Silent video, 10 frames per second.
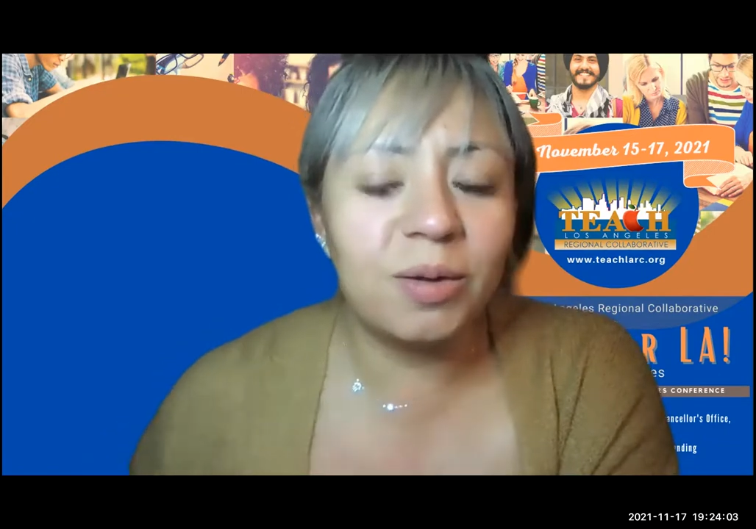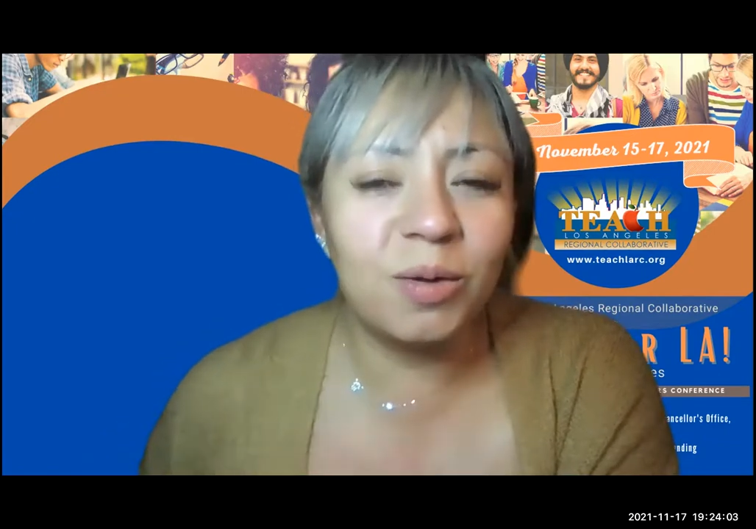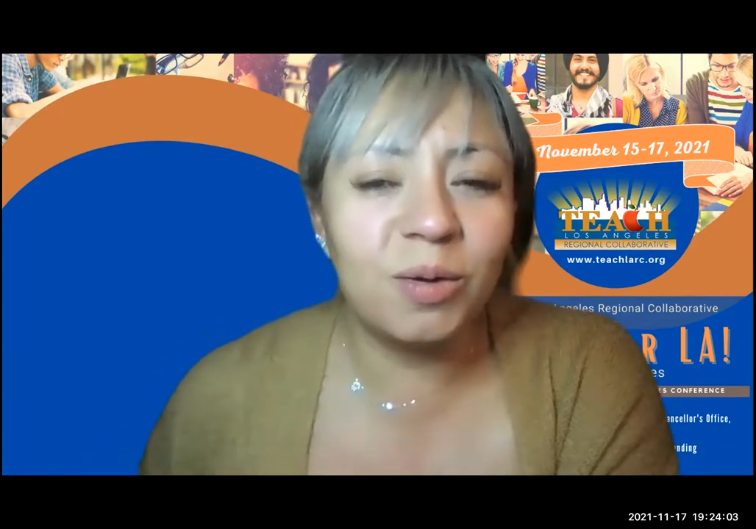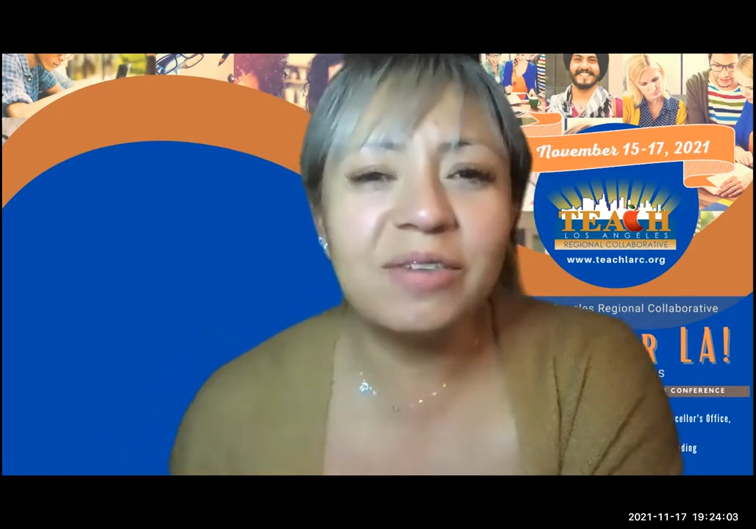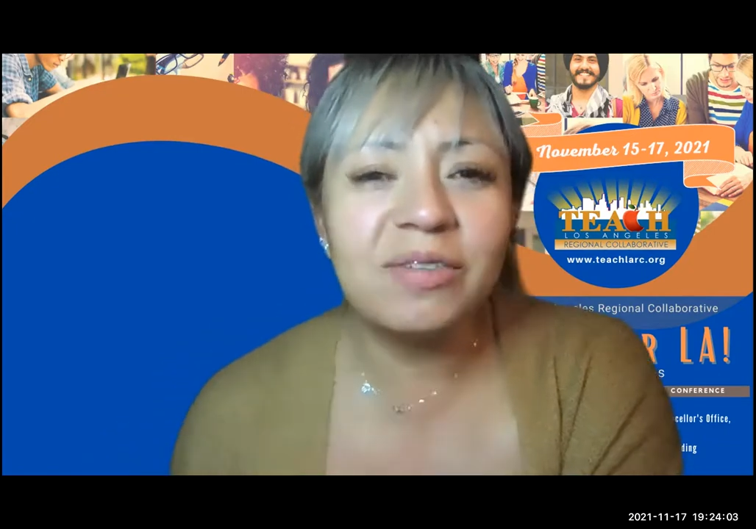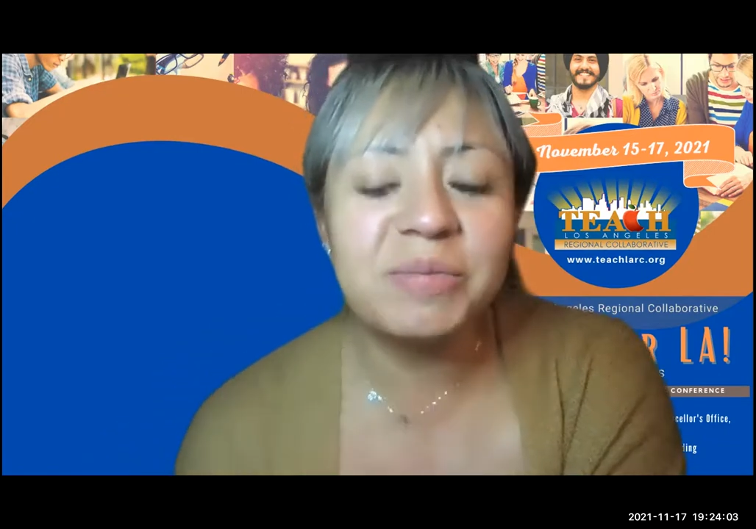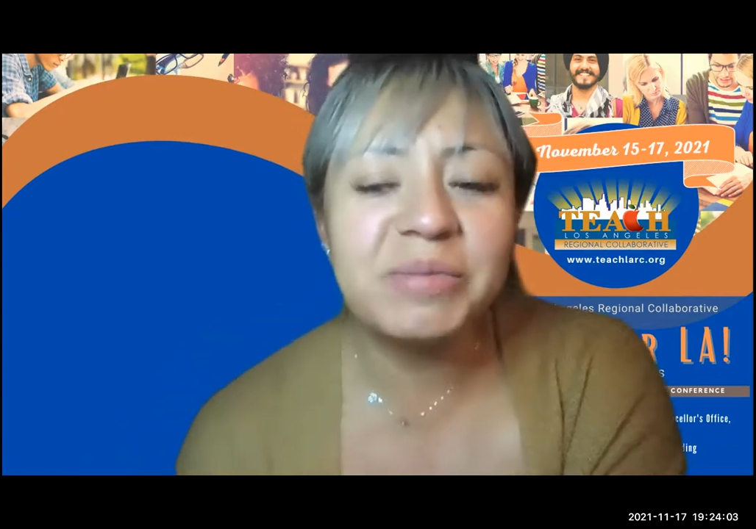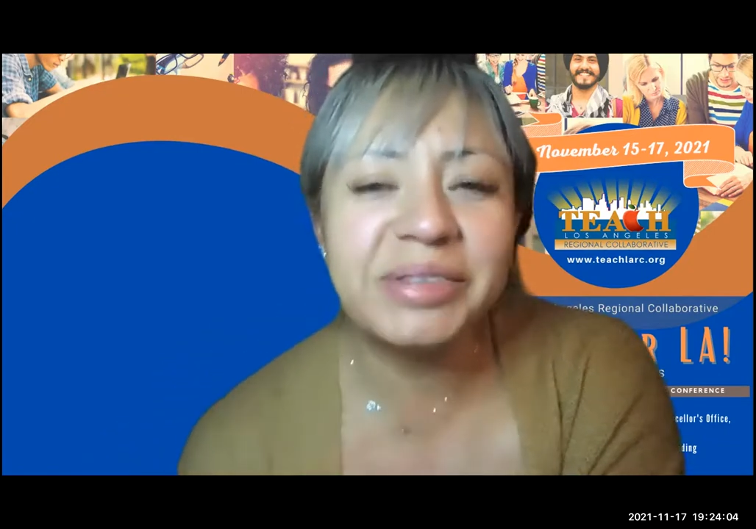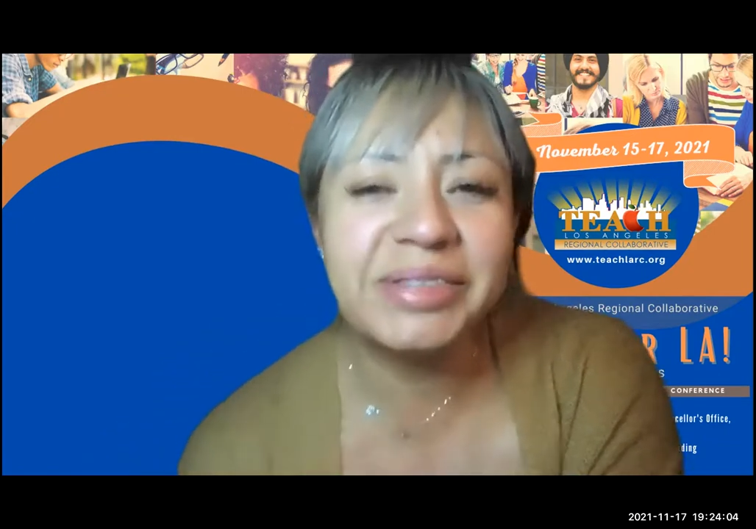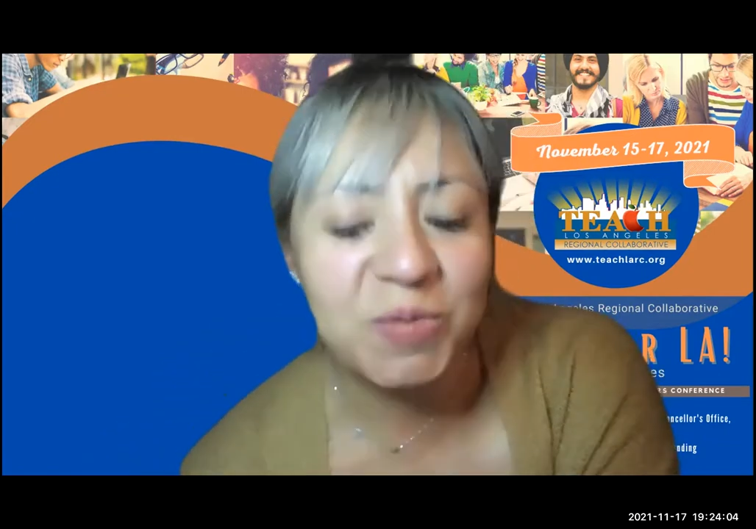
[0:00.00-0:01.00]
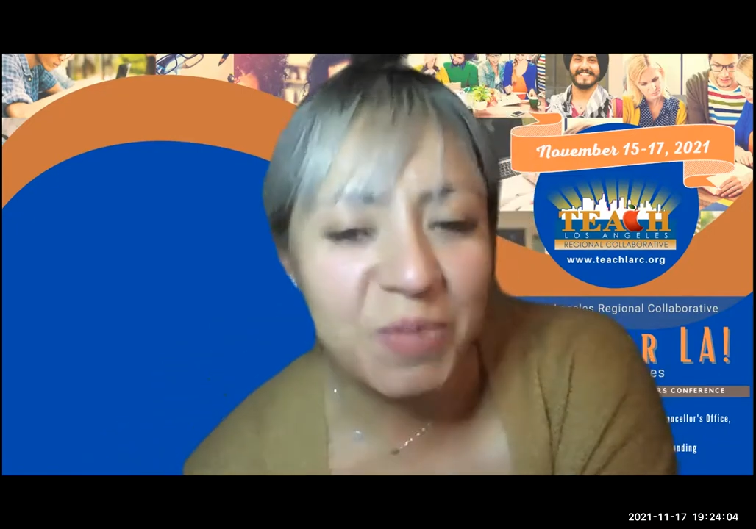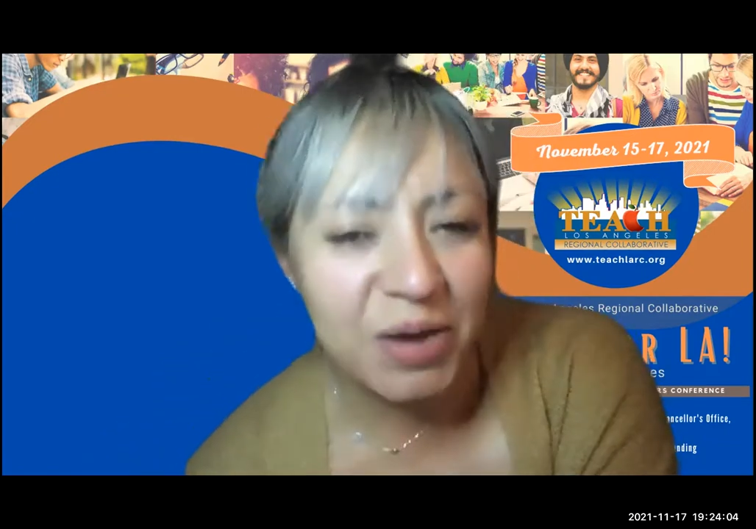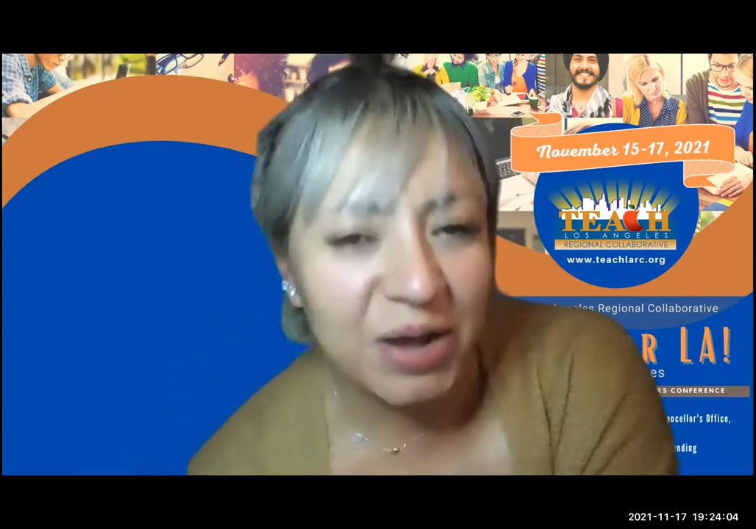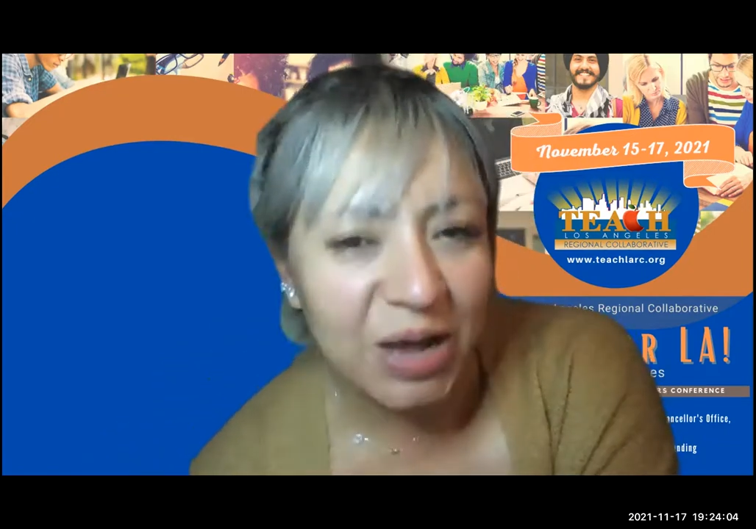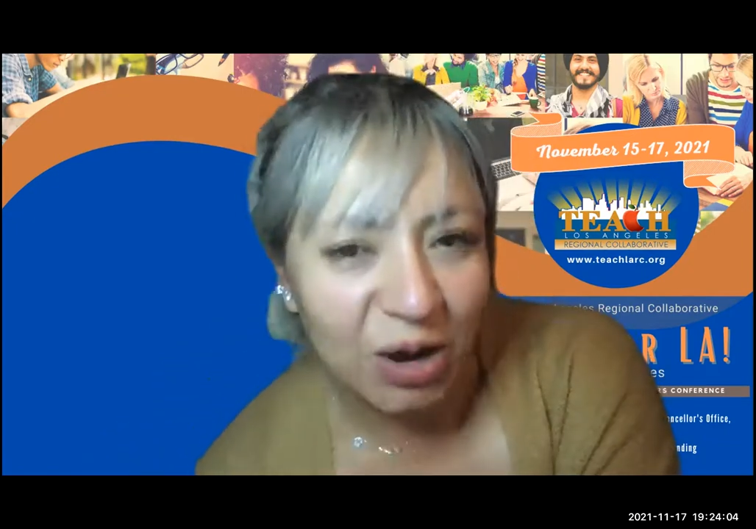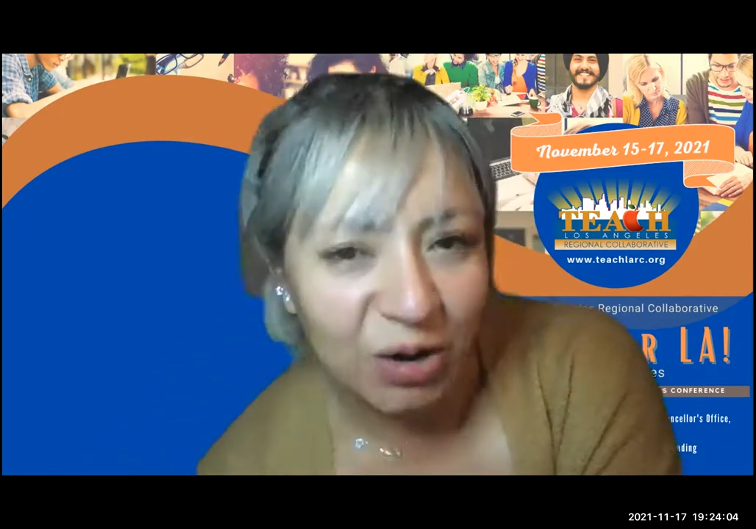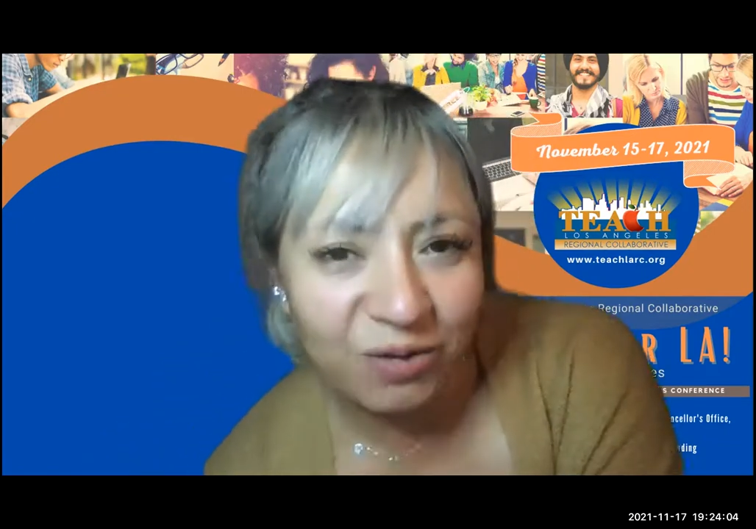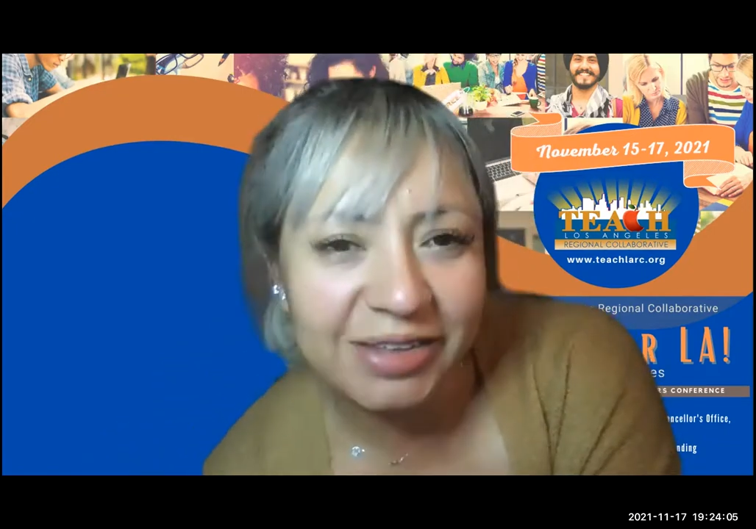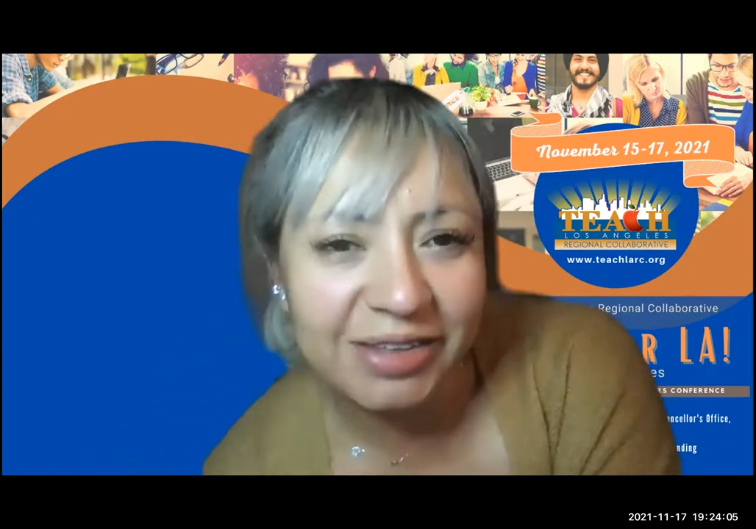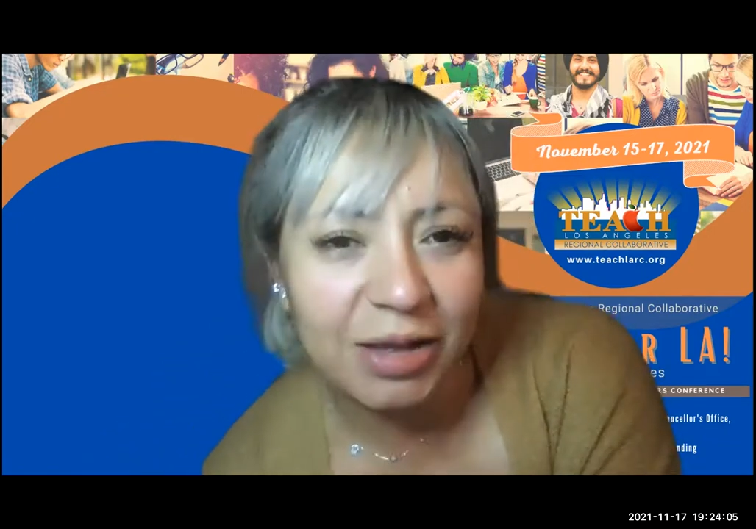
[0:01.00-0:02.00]
one of them is the autobiography
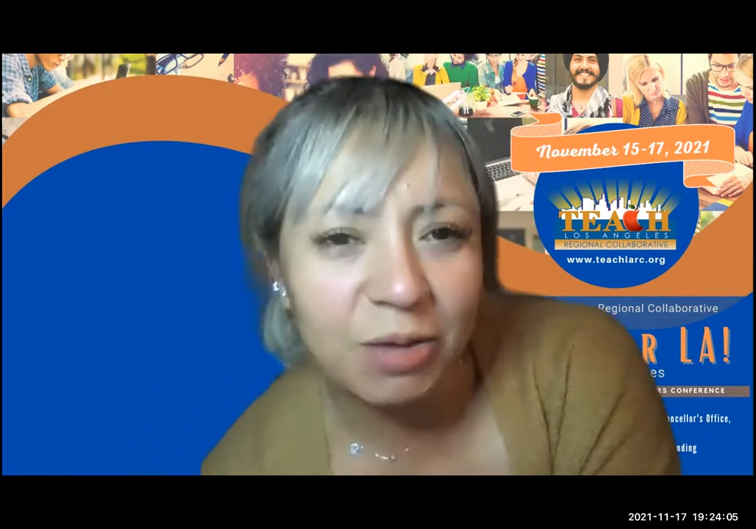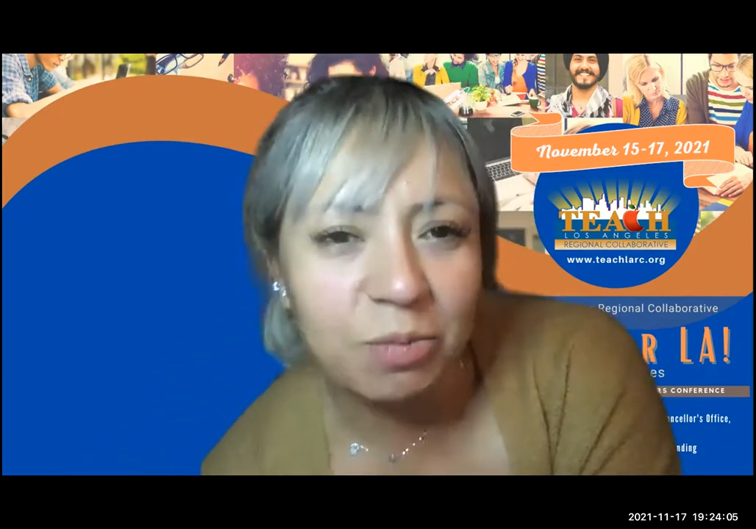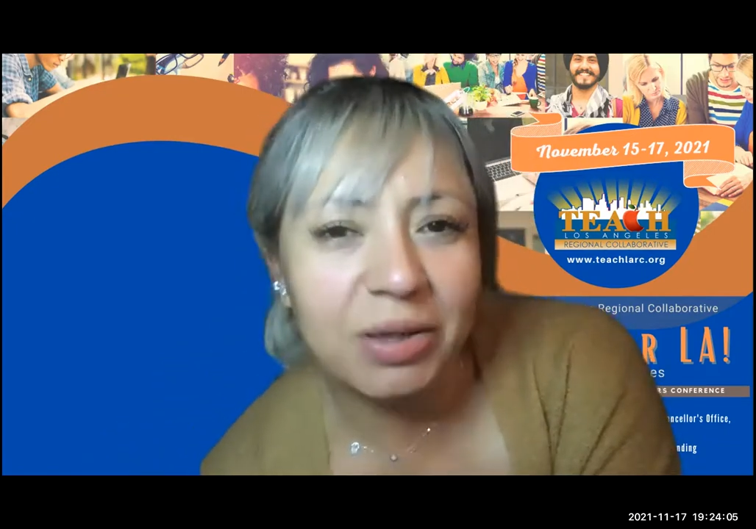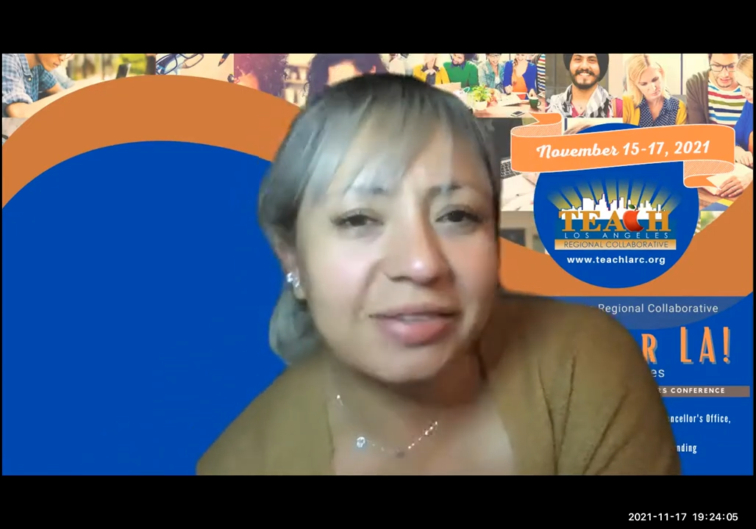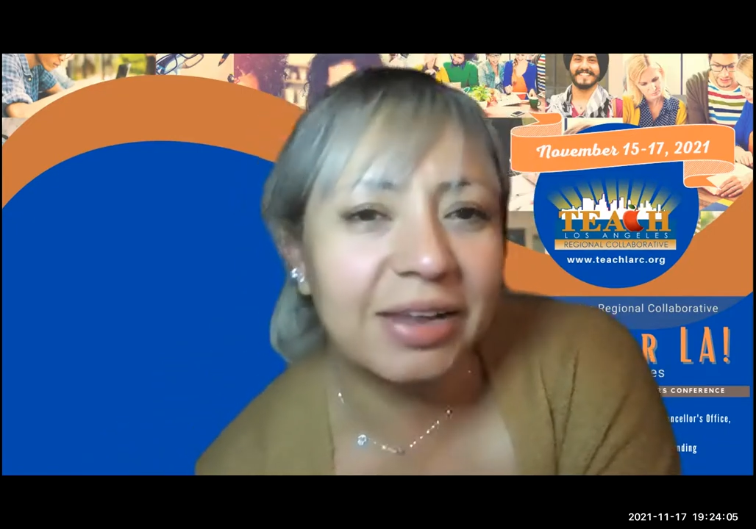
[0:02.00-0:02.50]
assignment,